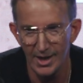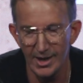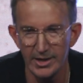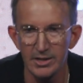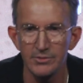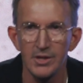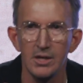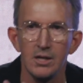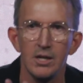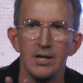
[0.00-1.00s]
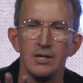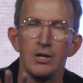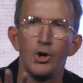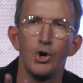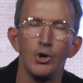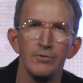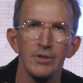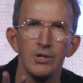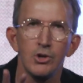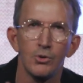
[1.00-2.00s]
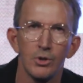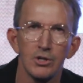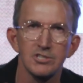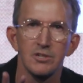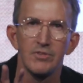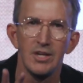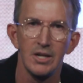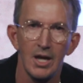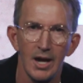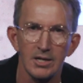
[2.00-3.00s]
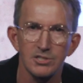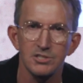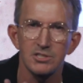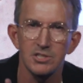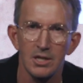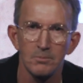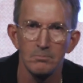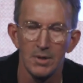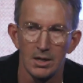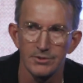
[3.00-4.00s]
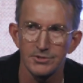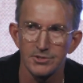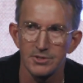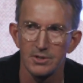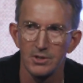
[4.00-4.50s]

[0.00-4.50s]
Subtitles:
And over the course of the next 10 months,